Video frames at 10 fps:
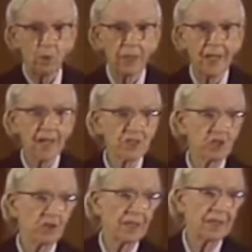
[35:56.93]
We
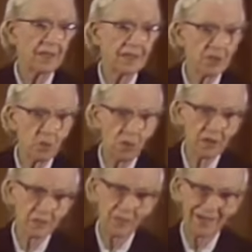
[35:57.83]
concentrated on this
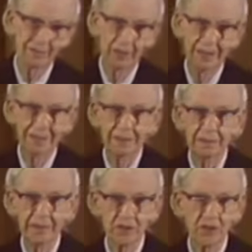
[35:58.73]
quarter's bottom line,
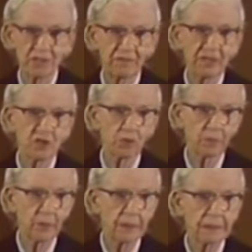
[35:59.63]
this year's fitness
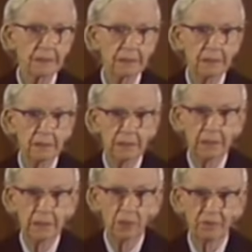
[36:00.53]
report.
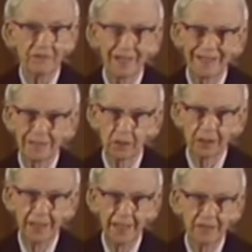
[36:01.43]
We forgot to
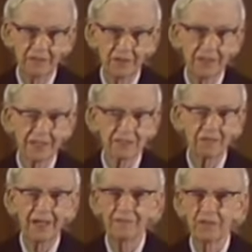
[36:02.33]
look ahead for the next
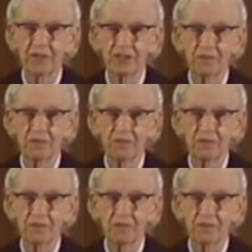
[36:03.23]
5 years